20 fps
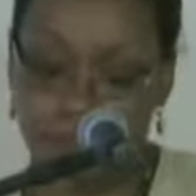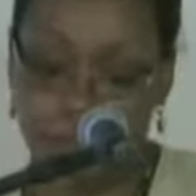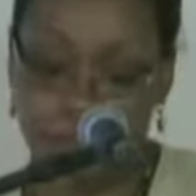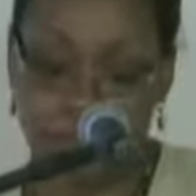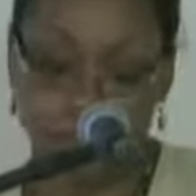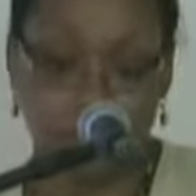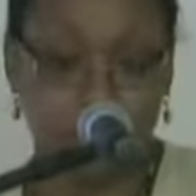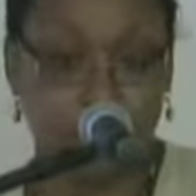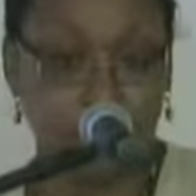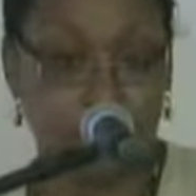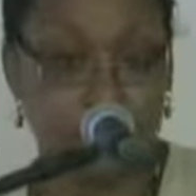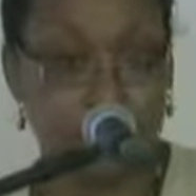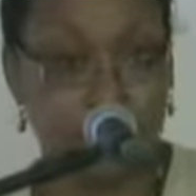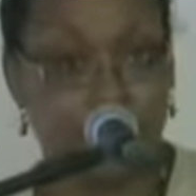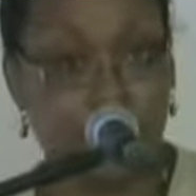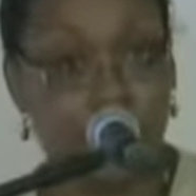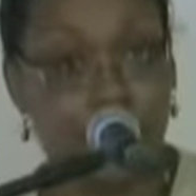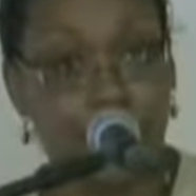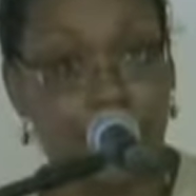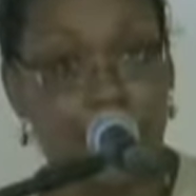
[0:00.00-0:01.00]
student
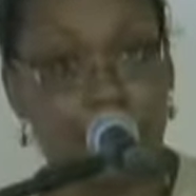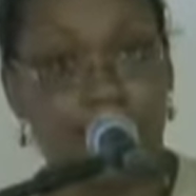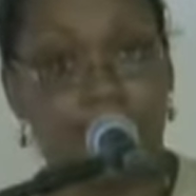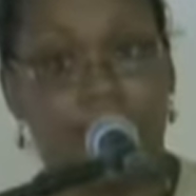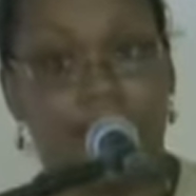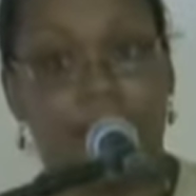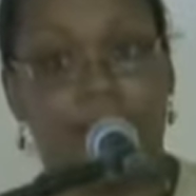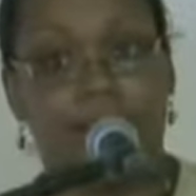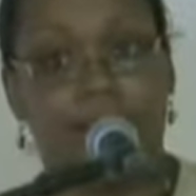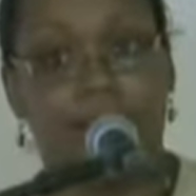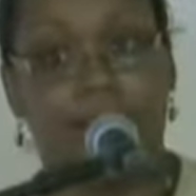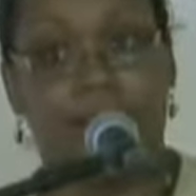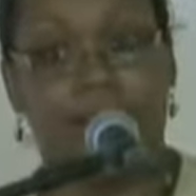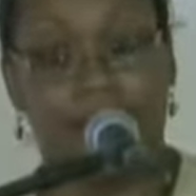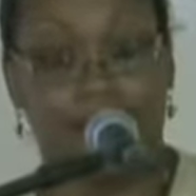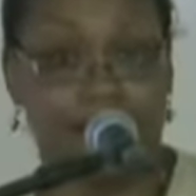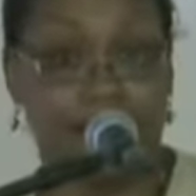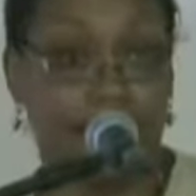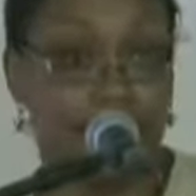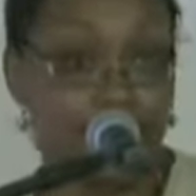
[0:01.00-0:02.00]
response and
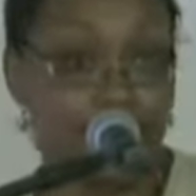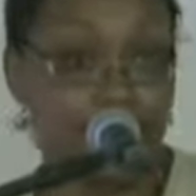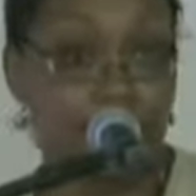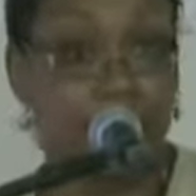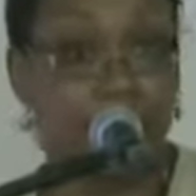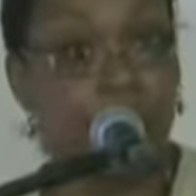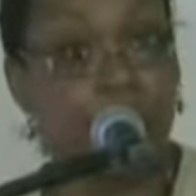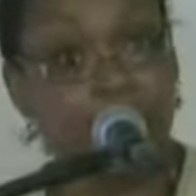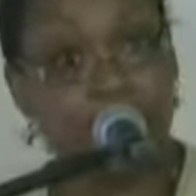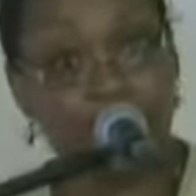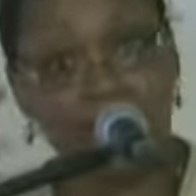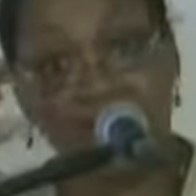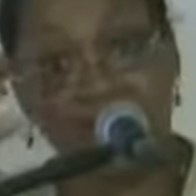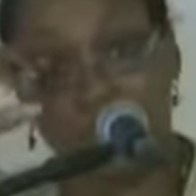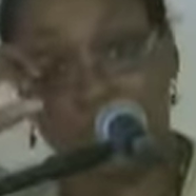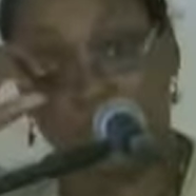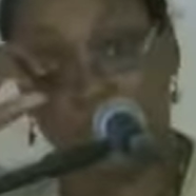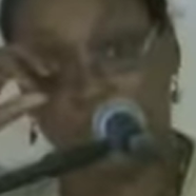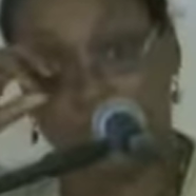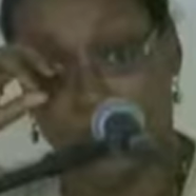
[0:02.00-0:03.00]
engagement within the
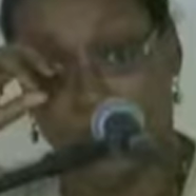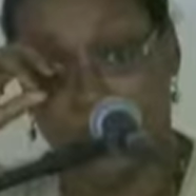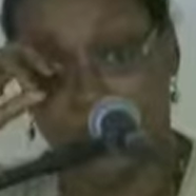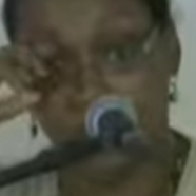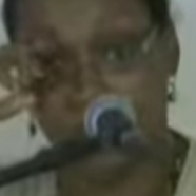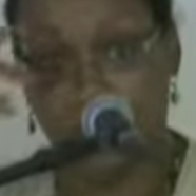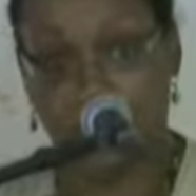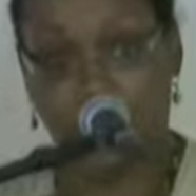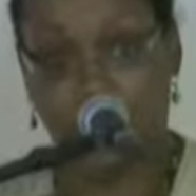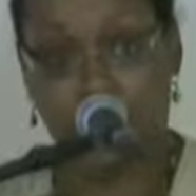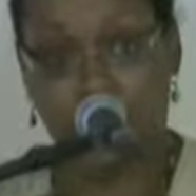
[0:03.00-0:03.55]
program,